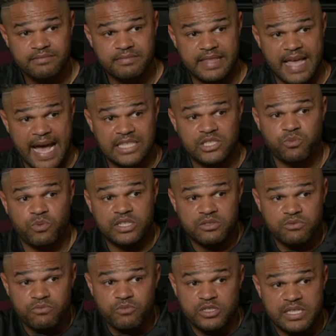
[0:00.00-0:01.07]
That's
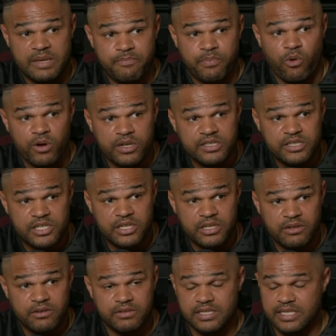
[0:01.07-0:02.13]
what was important to
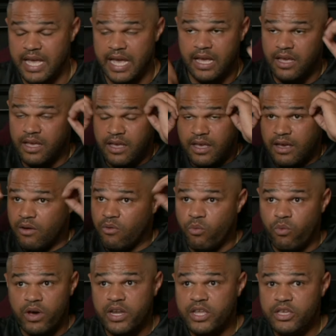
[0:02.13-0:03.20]
you. It's like,
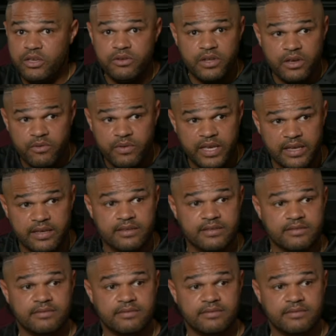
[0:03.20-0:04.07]
what are you doing?